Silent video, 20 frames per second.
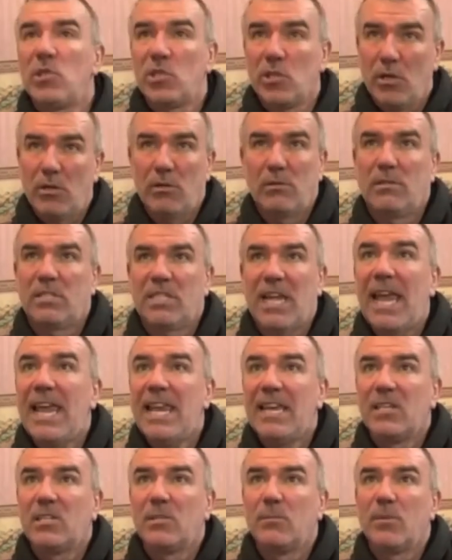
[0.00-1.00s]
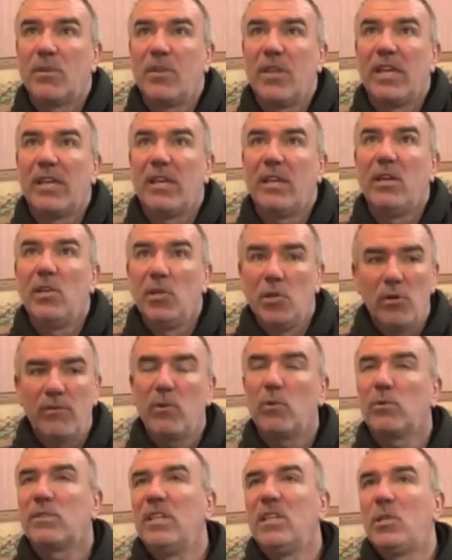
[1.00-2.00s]
start saying something, you've
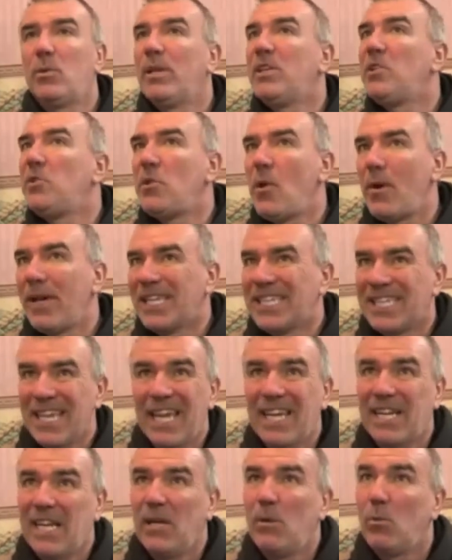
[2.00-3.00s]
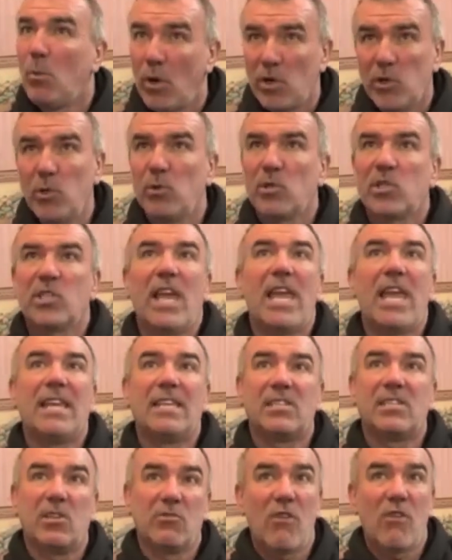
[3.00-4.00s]
looked into it and you know exactly what you're saying
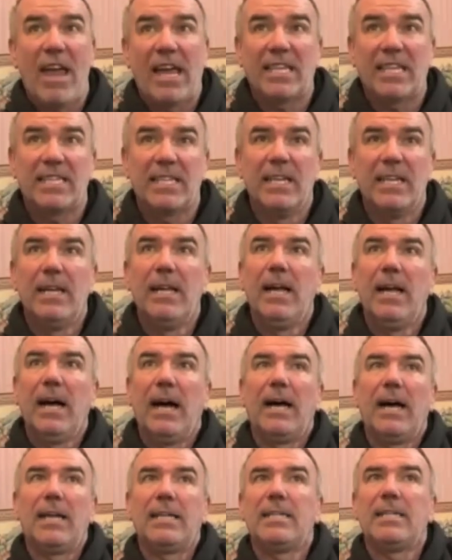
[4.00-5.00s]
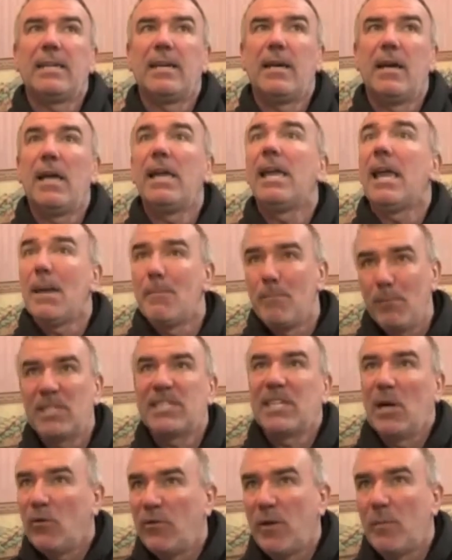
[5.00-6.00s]
is correct, and it
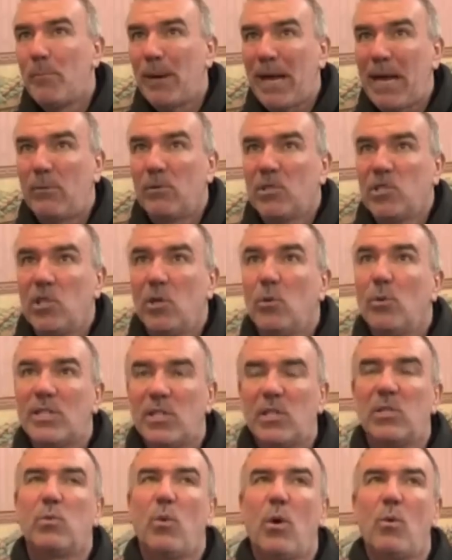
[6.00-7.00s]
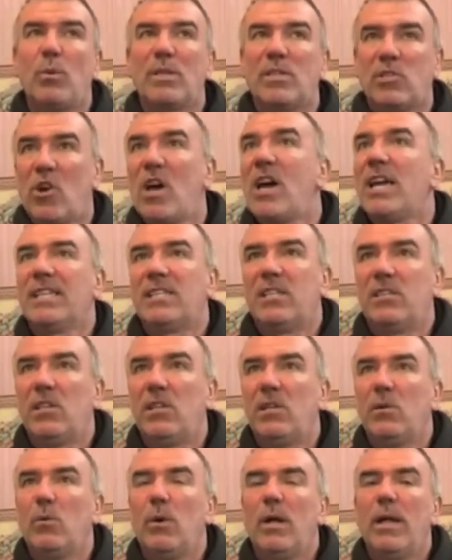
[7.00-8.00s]
self-empowers you, which is what we're trying to
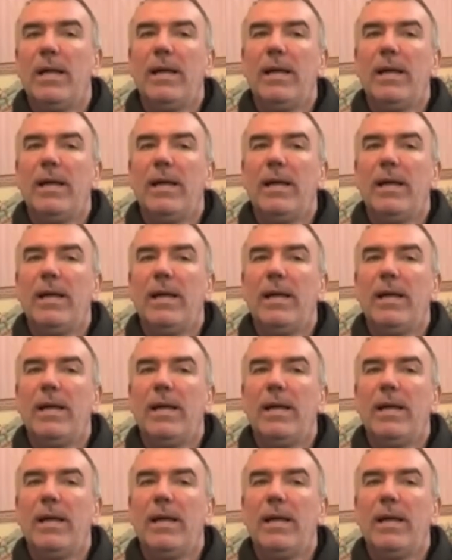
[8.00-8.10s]
do.